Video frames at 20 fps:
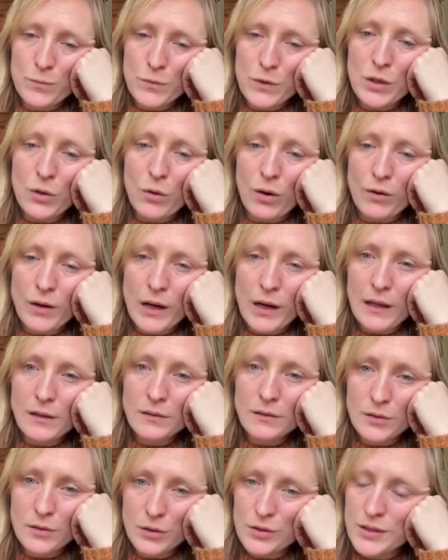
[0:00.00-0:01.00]

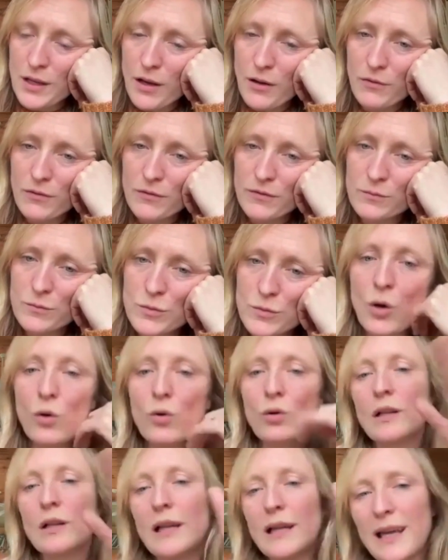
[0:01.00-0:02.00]
URL yourself.
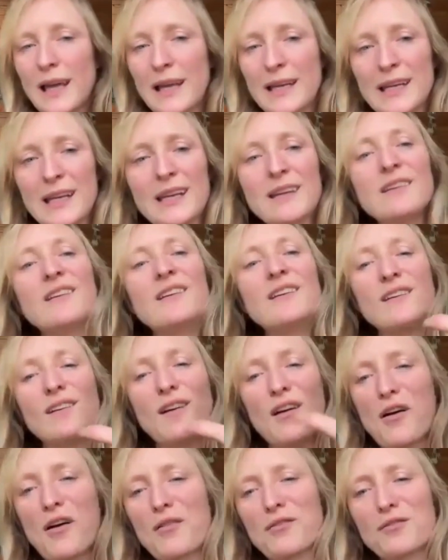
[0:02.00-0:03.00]
Don't click any
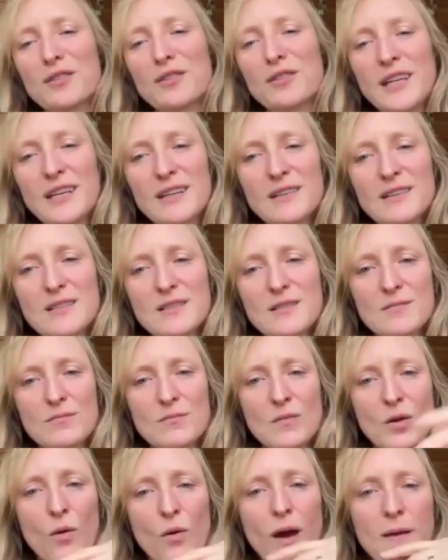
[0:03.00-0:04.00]
other links.
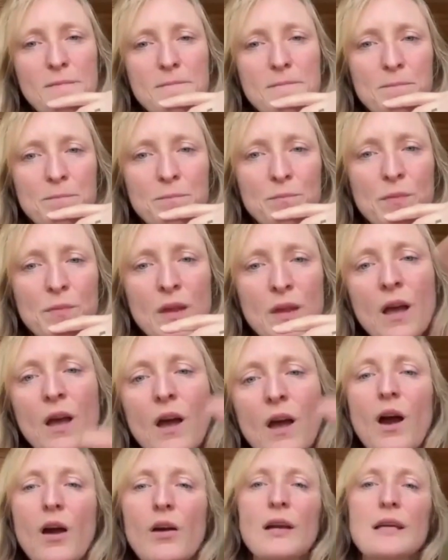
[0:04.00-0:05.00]
Okay.
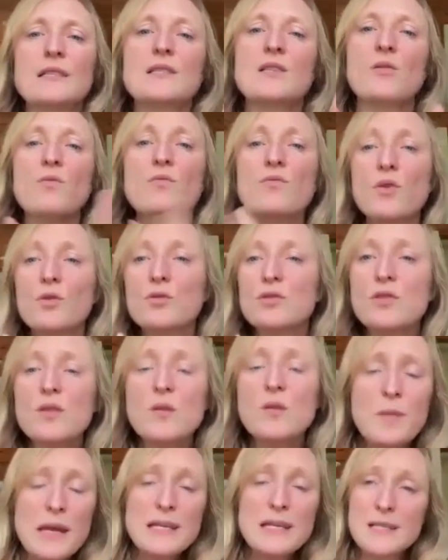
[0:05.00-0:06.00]
All right. So those are the
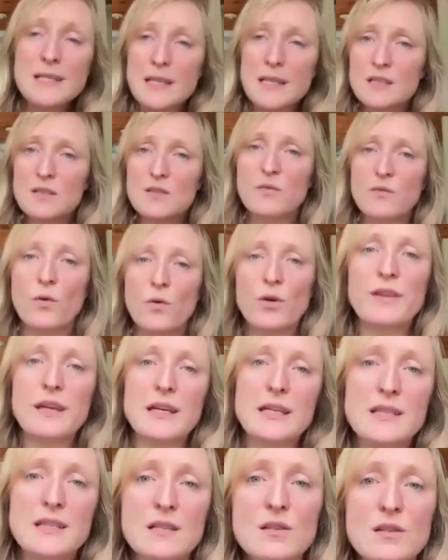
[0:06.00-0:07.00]
basics for
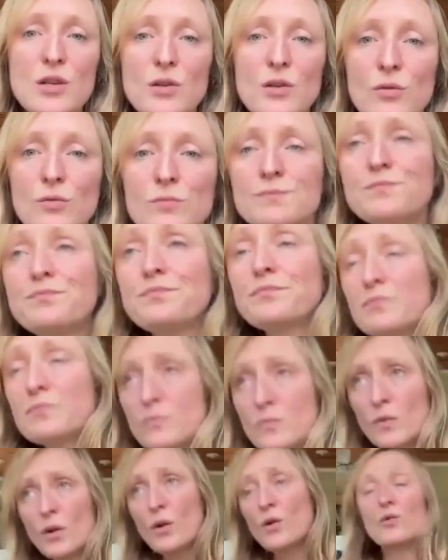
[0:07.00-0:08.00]
this new
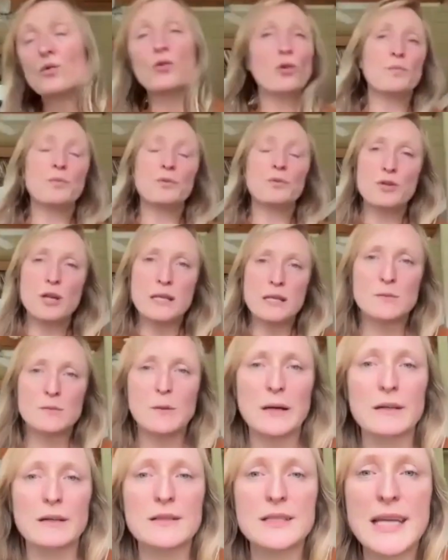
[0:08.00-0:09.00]
Corporate
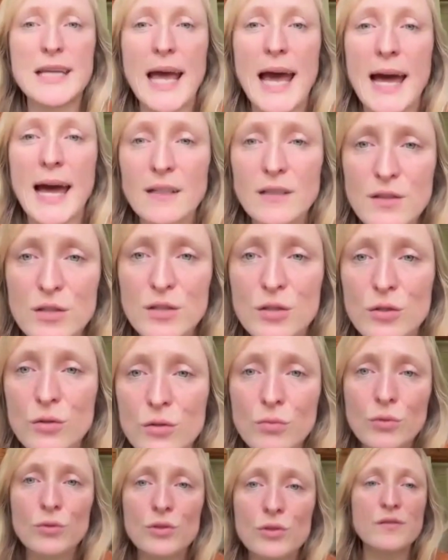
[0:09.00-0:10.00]
Transparency Act, the new
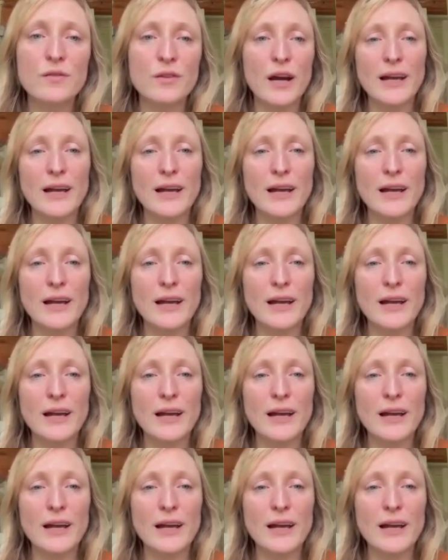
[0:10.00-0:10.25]
rules for